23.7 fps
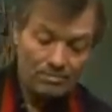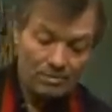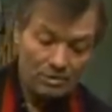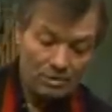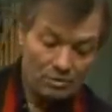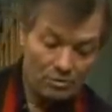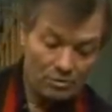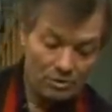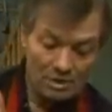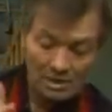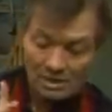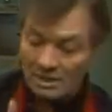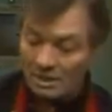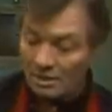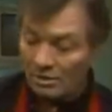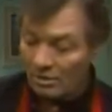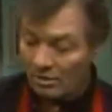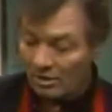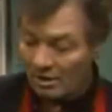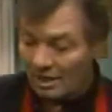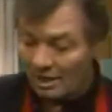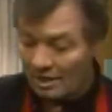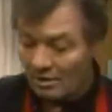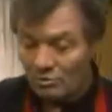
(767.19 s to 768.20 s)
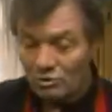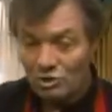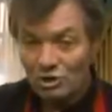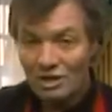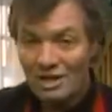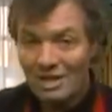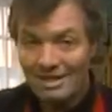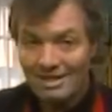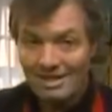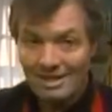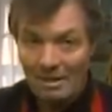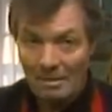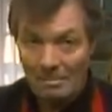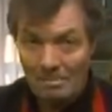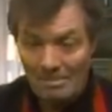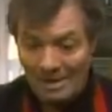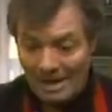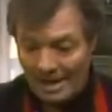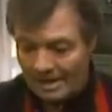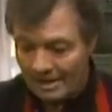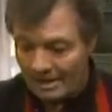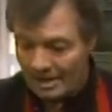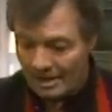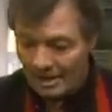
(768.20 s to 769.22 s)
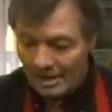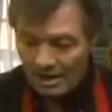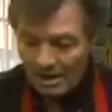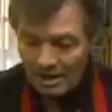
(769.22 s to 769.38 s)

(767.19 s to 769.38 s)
You know, this is the thing which gets black.